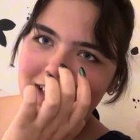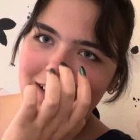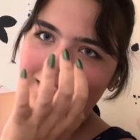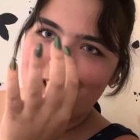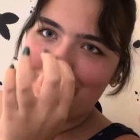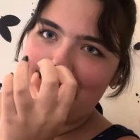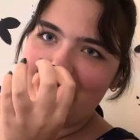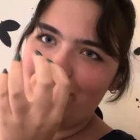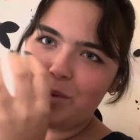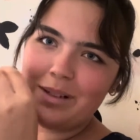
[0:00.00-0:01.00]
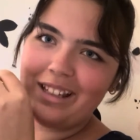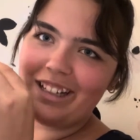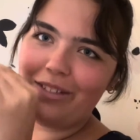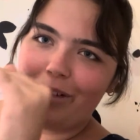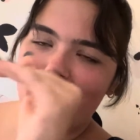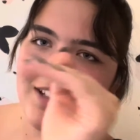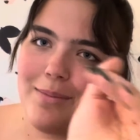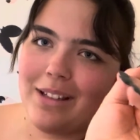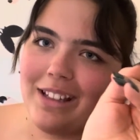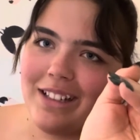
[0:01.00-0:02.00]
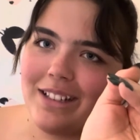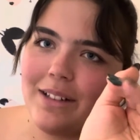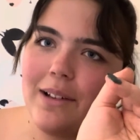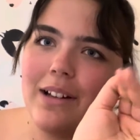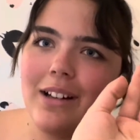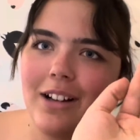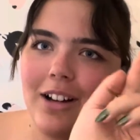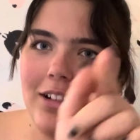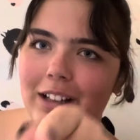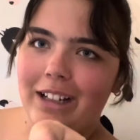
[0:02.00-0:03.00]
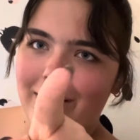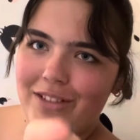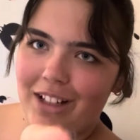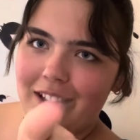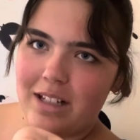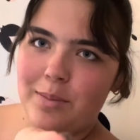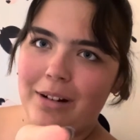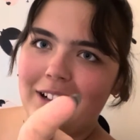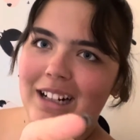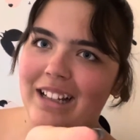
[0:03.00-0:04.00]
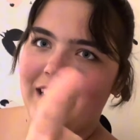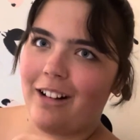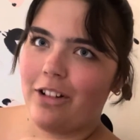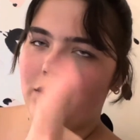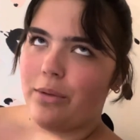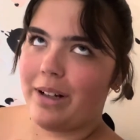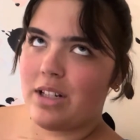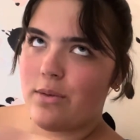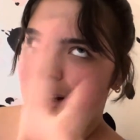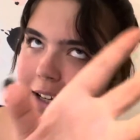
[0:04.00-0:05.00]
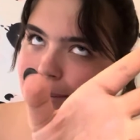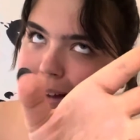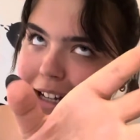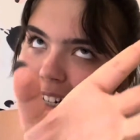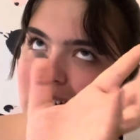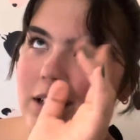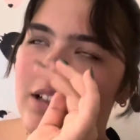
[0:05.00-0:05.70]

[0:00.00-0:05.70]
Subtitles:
It just peeves me. Like I want it to be like, oh, like I've done this part and then I'll do the rest when I get back.